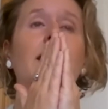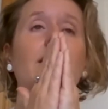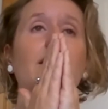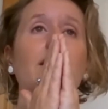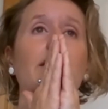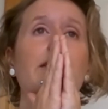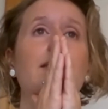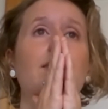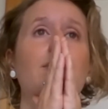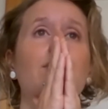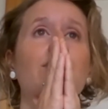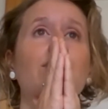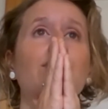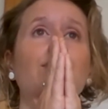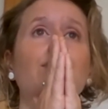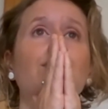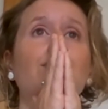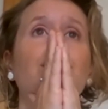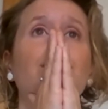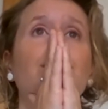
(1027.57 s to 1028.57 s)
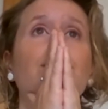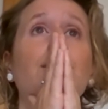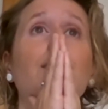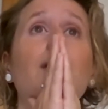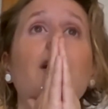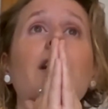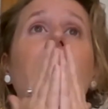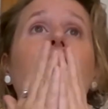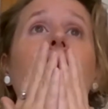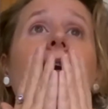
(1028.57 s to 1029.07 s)
illness
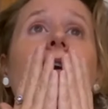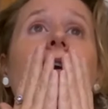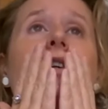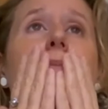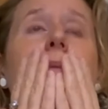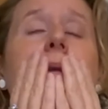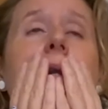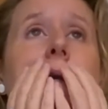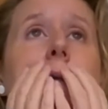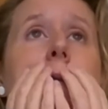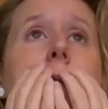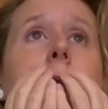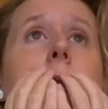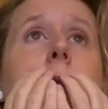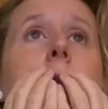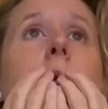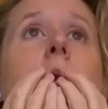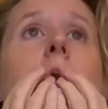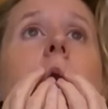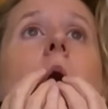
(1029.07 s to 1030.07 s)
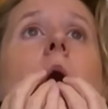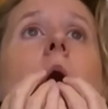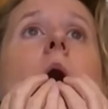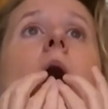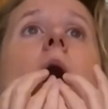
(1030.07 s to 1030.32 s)
and any hospitalization,